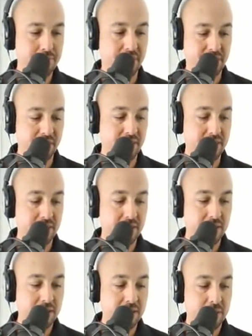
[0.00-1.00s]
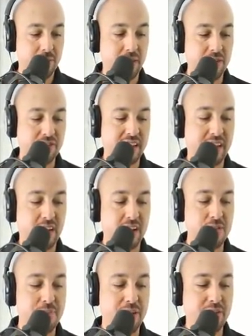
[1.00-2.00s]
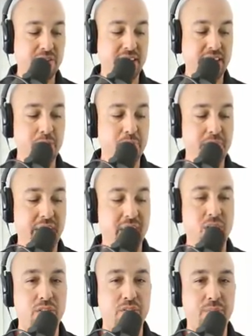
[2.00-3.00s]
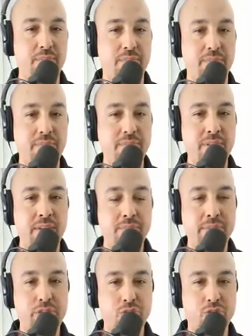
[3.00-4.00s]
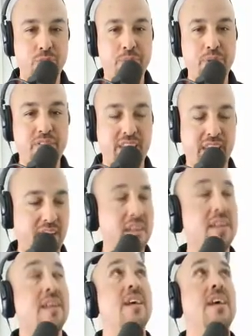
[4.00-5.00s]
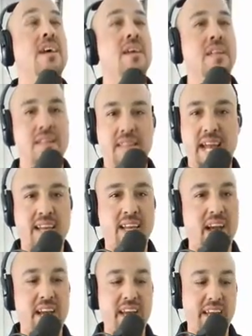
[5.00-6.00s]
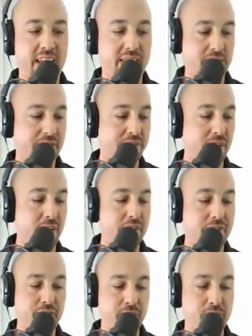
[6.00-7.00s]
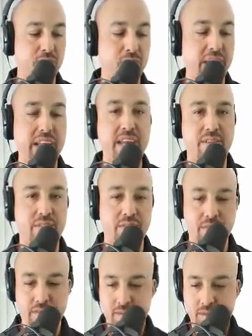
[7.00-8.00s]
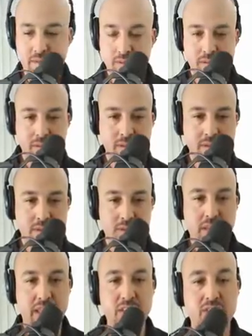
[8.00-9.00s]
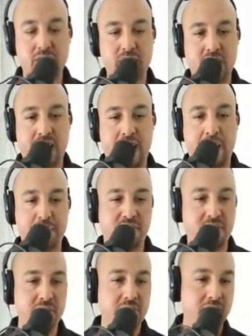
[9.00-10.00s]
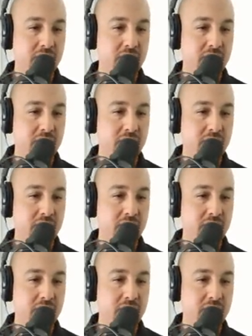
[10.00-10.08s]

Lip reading: Period. Browns take on the Bears. I think the Bears with Mitchell Trubisky. That guy is a fall from grace into the laps